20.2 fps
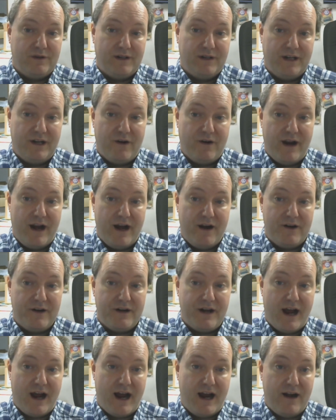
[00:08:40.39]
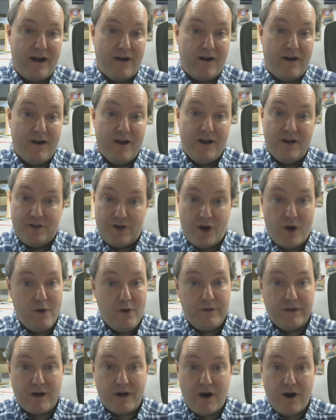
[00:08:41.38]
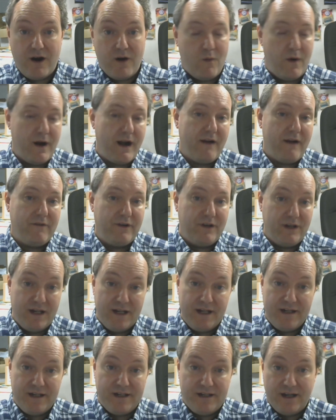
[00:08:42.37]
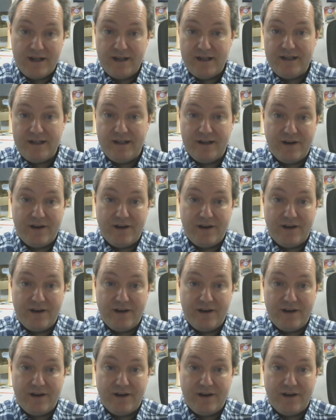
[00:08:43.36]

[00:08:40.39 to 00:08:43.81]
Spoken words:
you know, air in your tire, tow the car, whatever you need done.